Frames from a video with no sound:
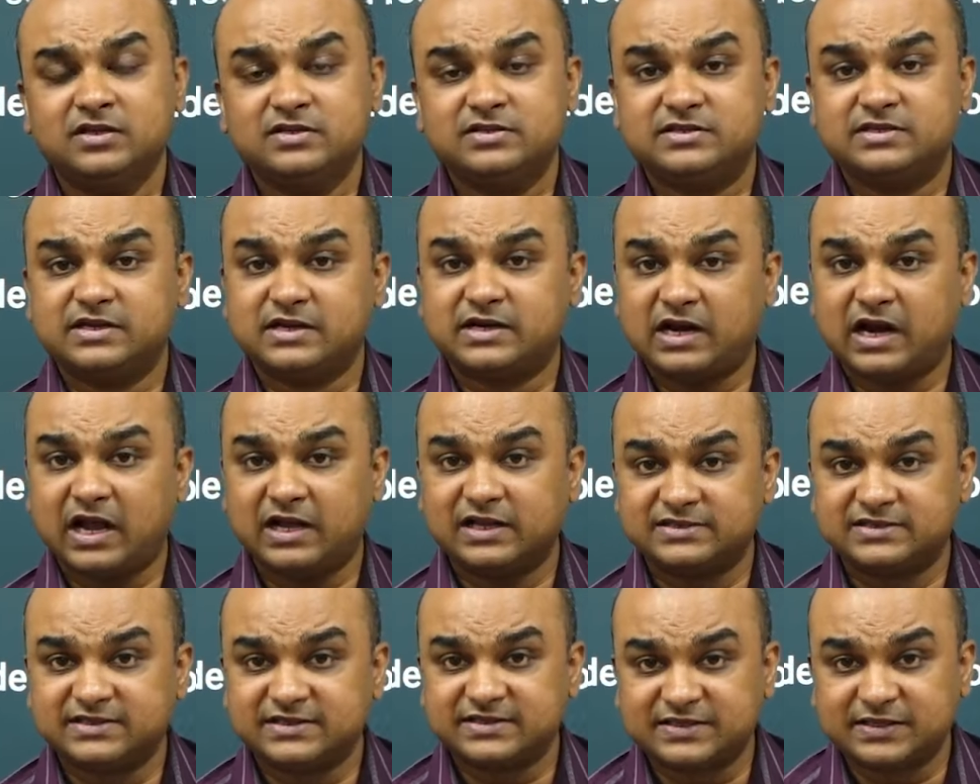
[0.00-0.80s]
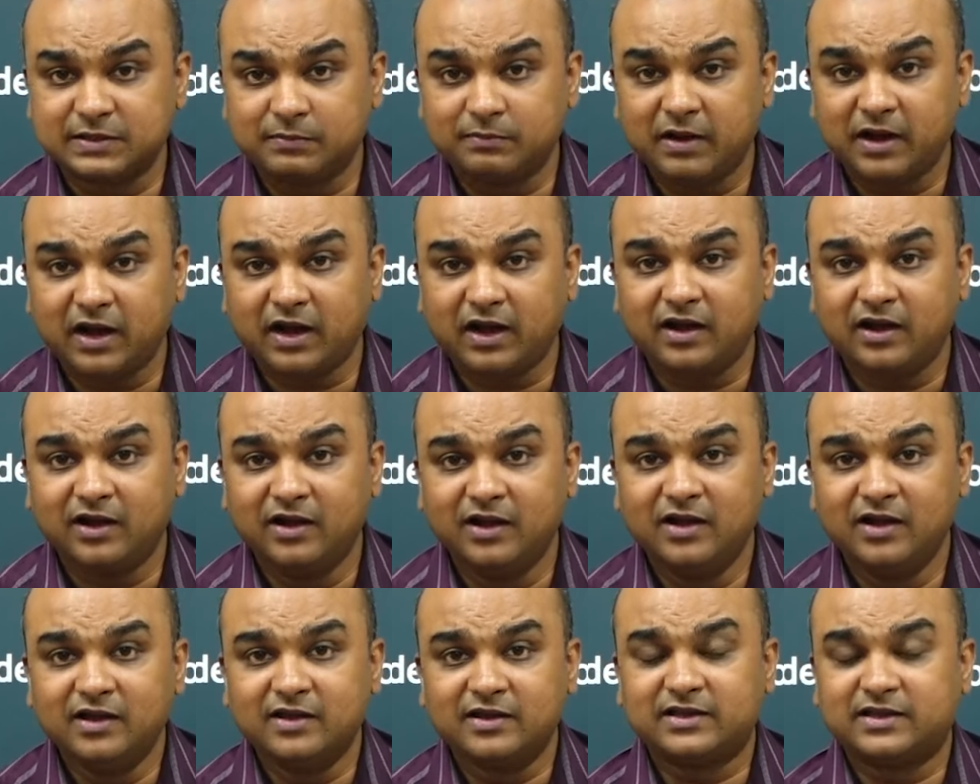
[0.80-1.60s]
The Rajya Sabha
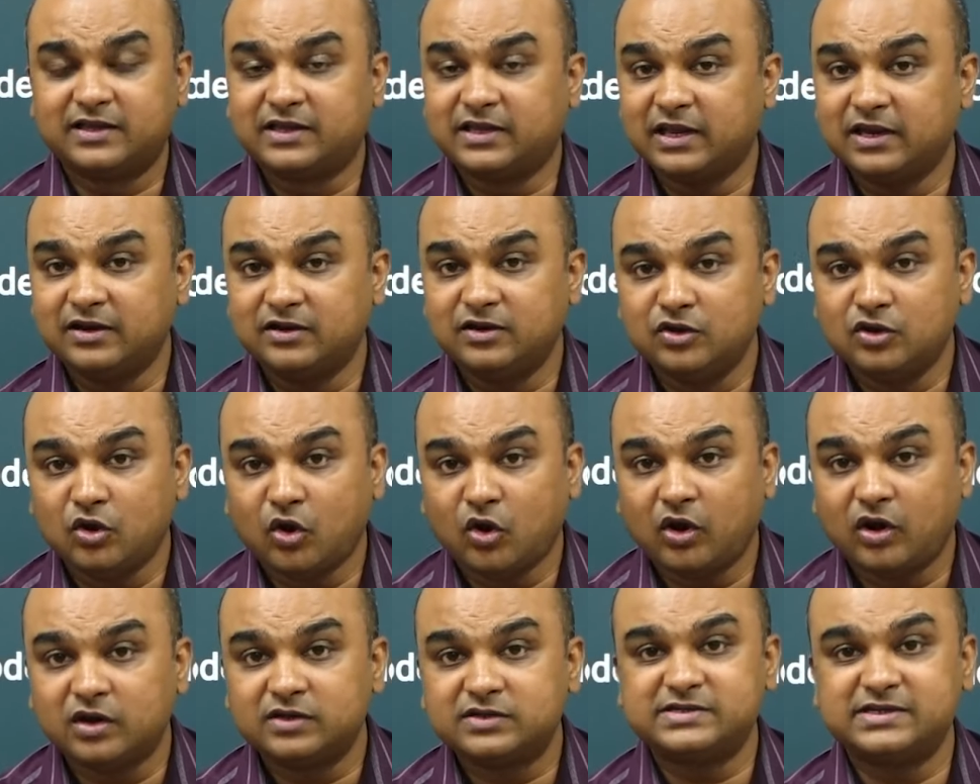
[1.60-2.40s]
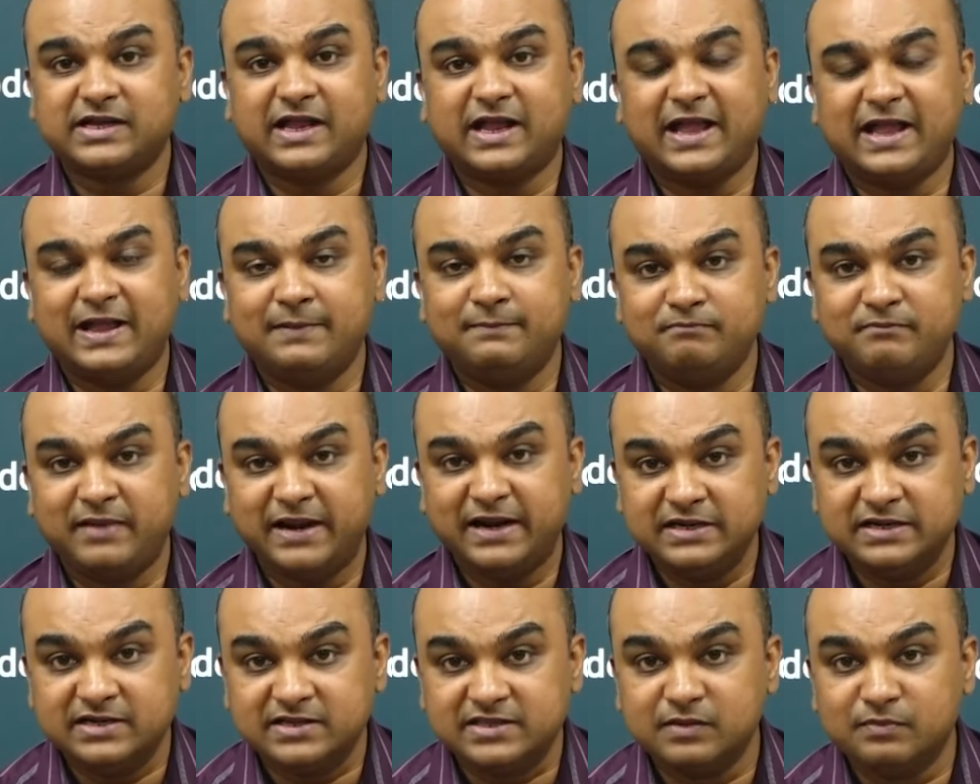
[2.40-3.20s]
cannot
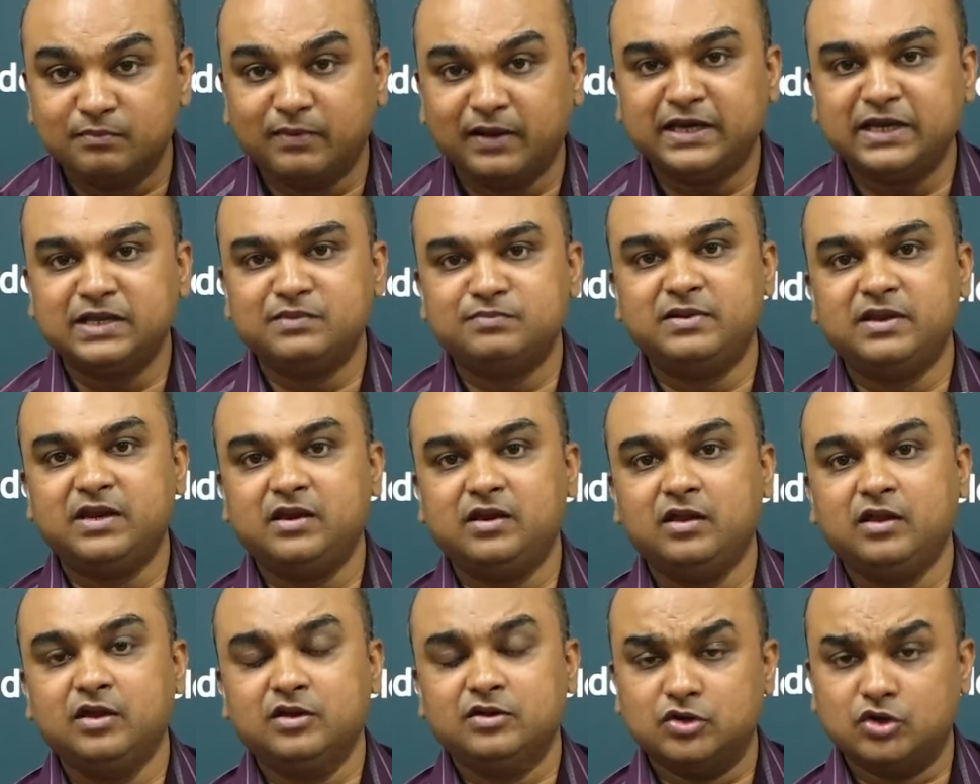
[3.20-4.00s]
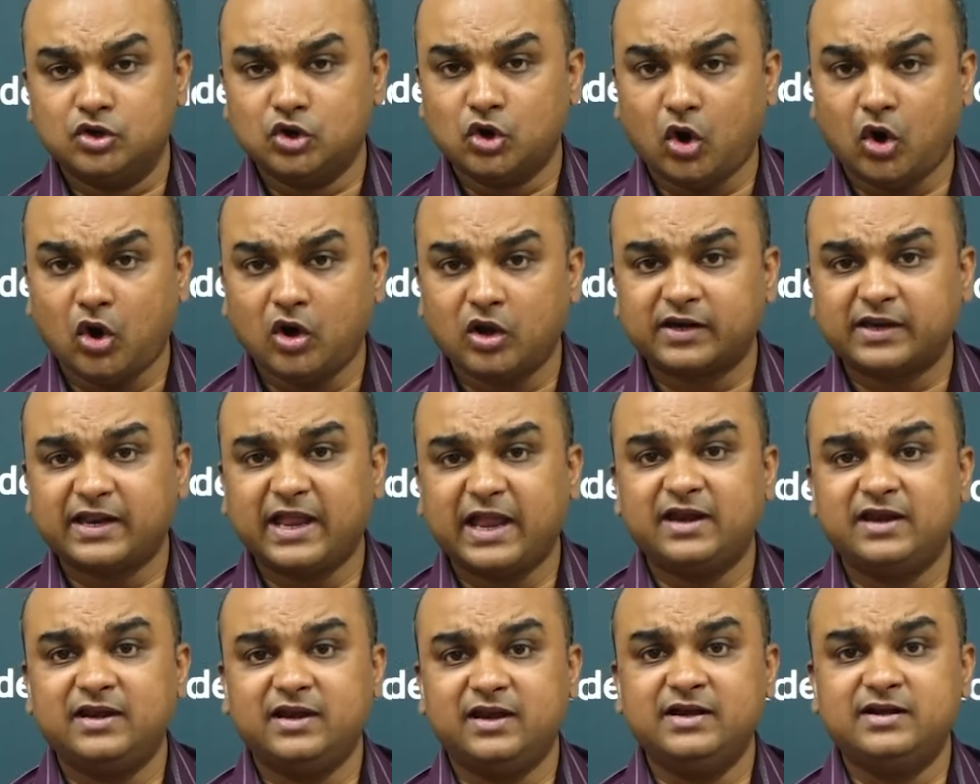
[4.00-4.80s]
amend the money bill, nor
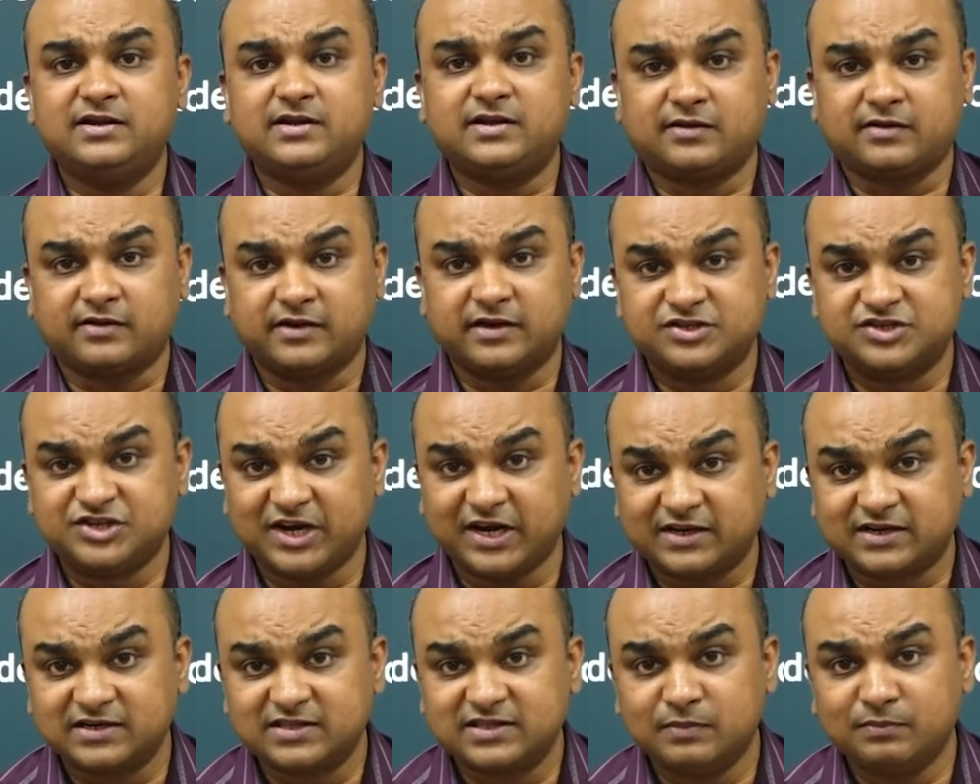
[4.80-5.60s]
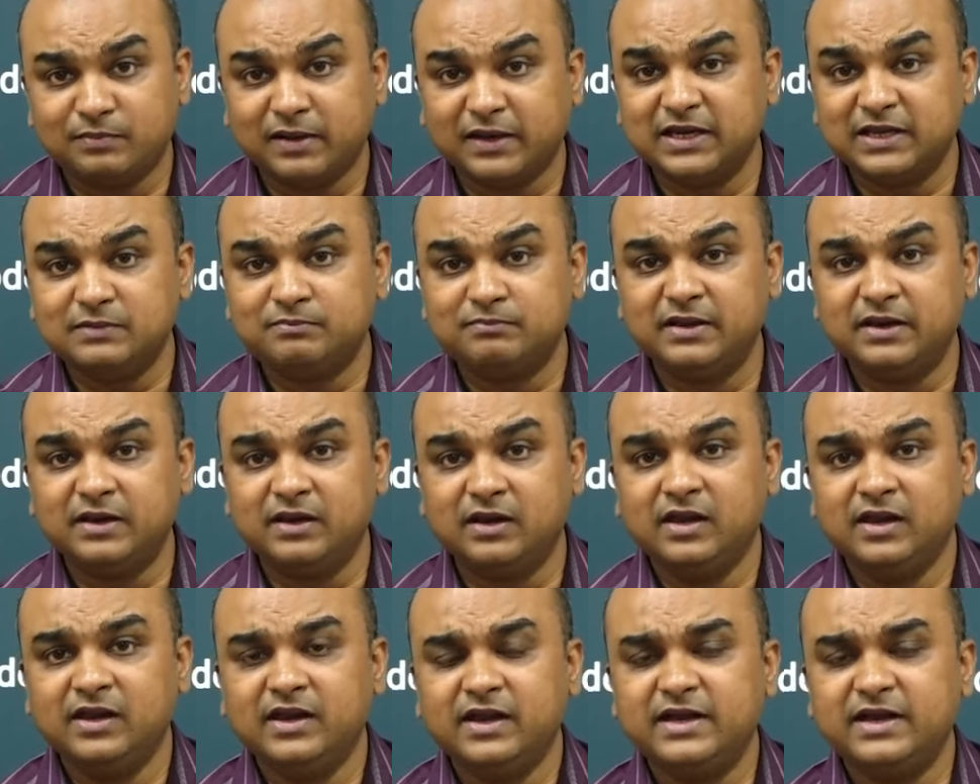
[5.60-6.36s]
can it reject the money bill.